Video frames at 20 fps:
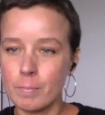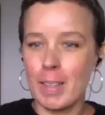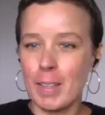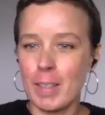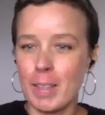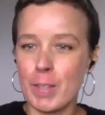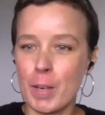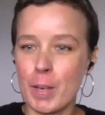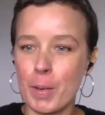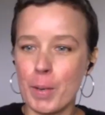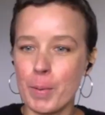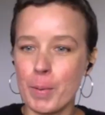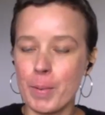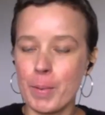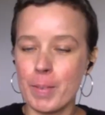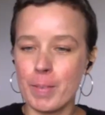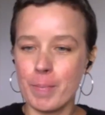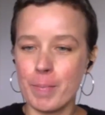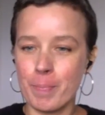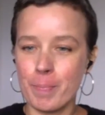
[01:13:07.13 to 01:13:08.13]
So
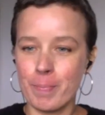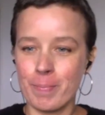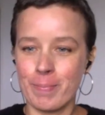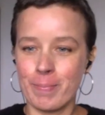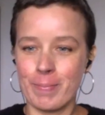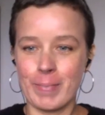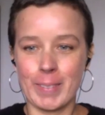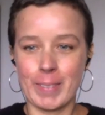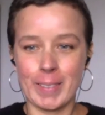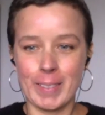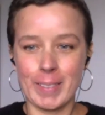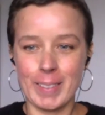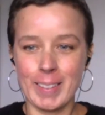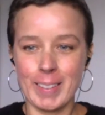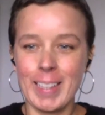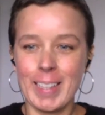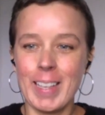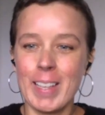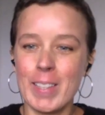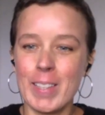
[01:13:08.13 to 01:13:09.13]

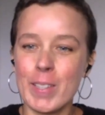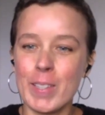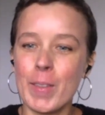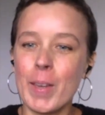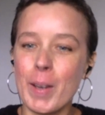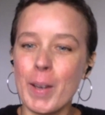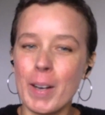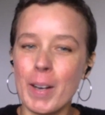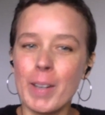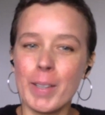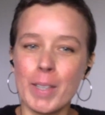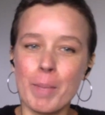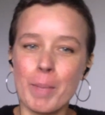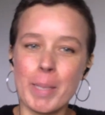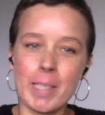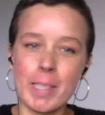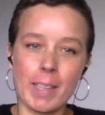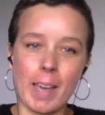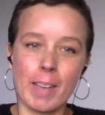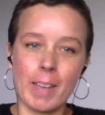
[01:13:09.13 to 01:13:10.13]
there are going to be
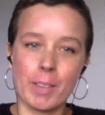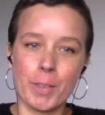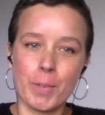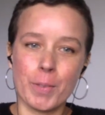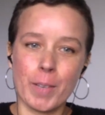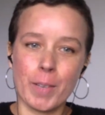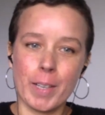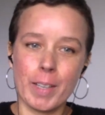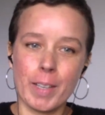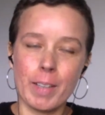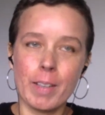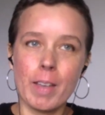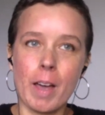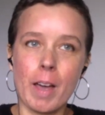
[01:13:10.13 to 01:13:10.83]
scales, right?